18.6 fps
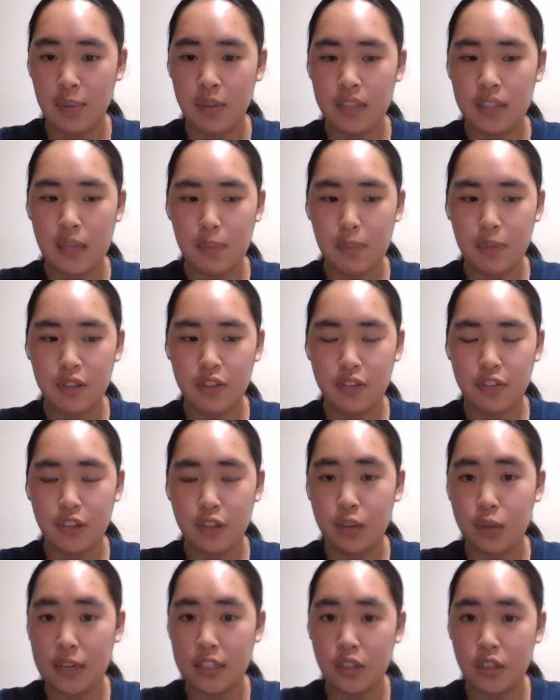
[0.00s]
what type of
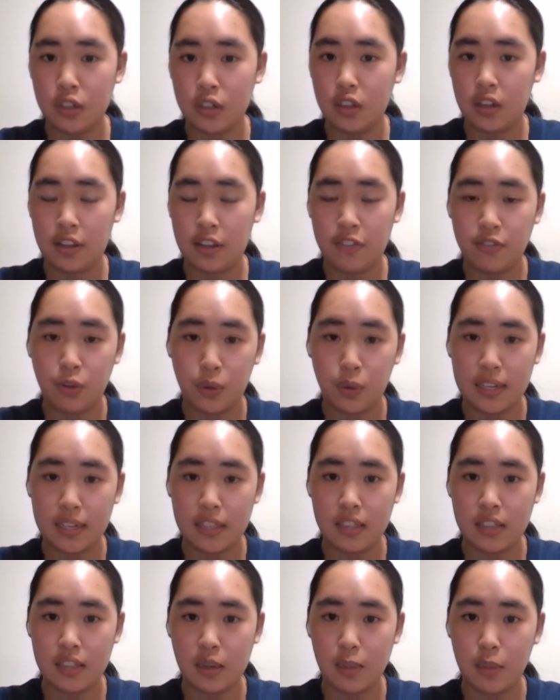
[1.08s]
traits are you looking for
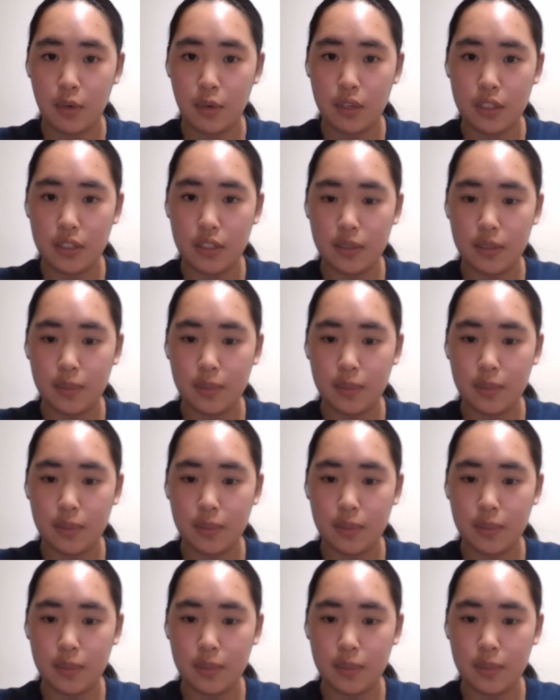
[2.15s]
in someone?